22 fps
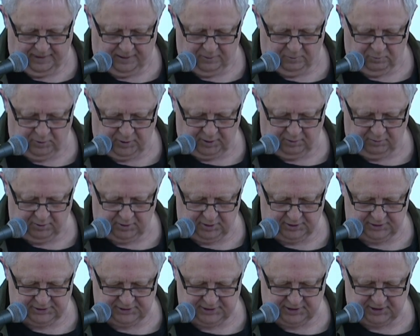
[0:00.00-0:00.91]
We were
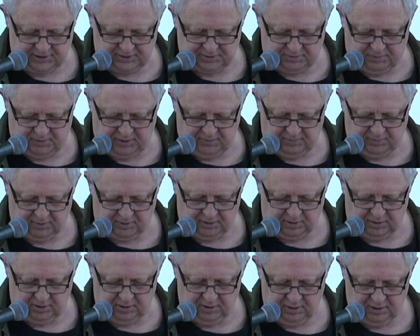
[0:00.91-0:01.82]
six
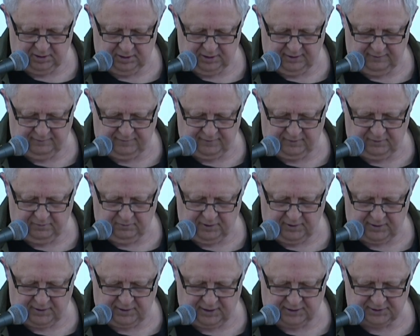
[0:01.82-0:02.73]
people living
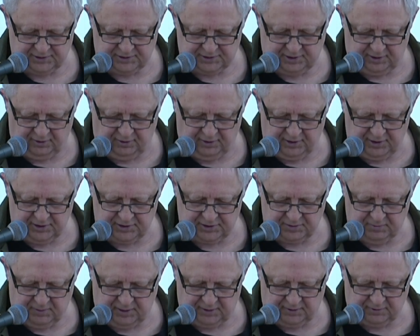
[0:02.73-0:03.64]
with a serious
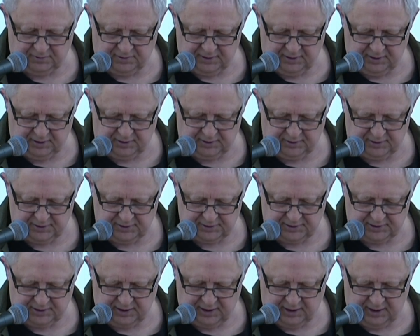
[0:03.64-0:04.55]
mental
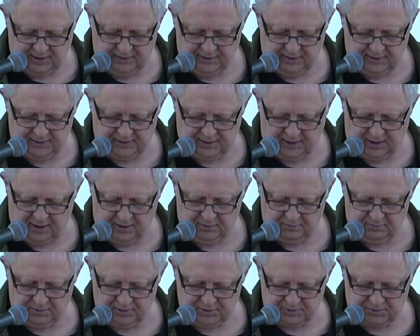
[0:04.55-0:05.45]
illness, and the
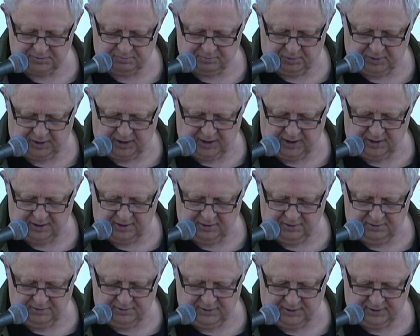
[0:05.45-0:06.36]
town was
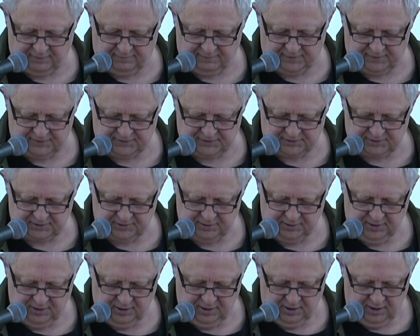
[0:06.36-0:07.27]
proud of us,
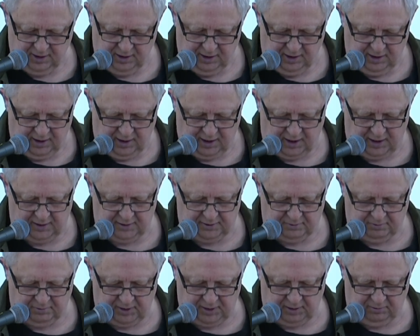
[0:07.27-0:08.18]
and
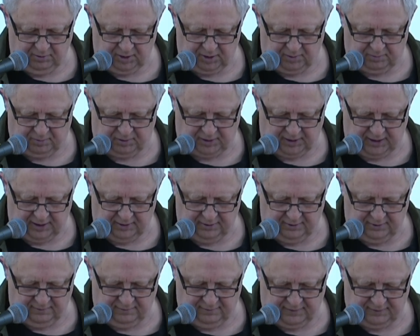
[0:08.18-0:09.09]
we were
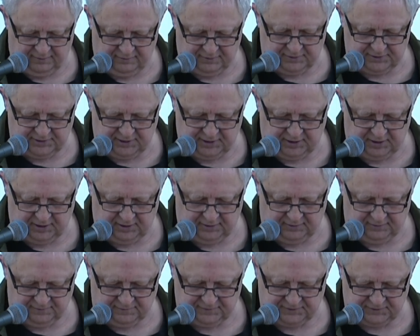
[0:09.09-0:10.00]
proud of
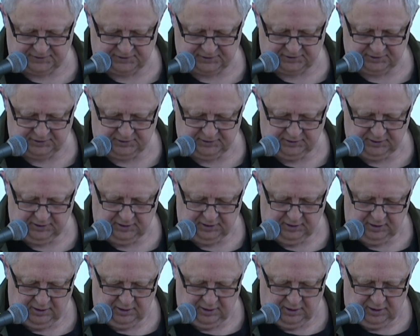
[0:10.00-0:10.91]
ourselves.
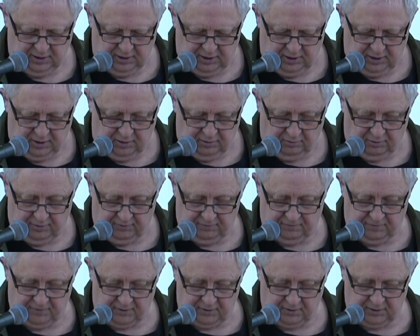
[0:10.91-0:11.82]
We
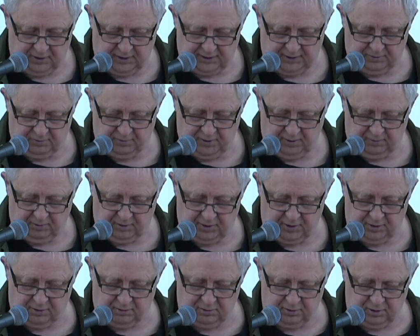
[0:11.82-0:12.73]
felt like we were
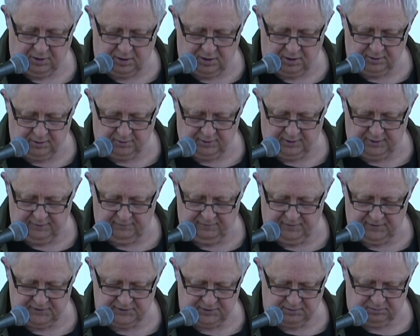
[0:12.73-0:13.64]
no longer
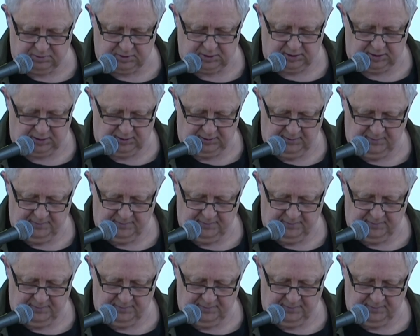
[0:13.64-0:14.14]
invisible